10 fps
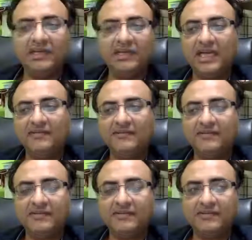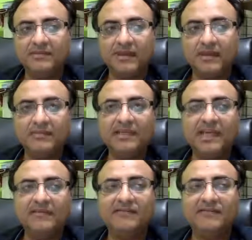life, the public
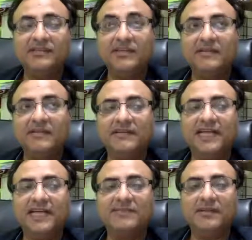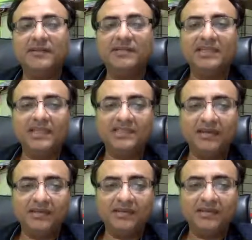life which they're living, as publicly as
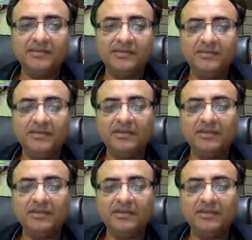possible.